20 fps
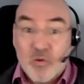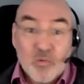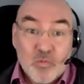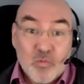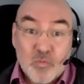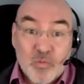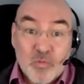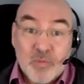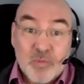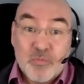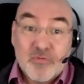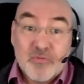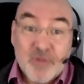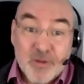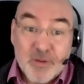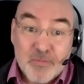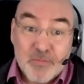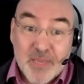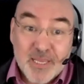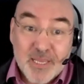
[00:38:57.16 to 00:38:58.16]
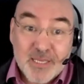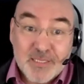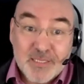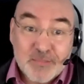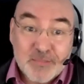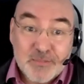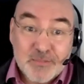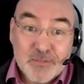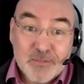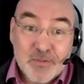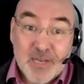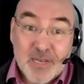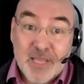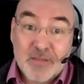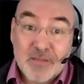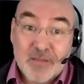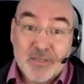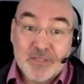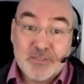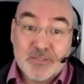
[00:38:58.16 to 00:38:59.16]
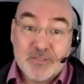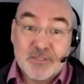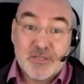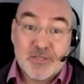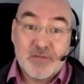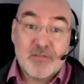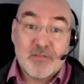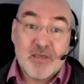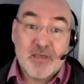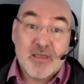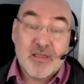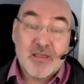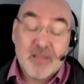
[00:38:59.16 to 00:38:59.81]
we provide a mechanism to allow you to do that.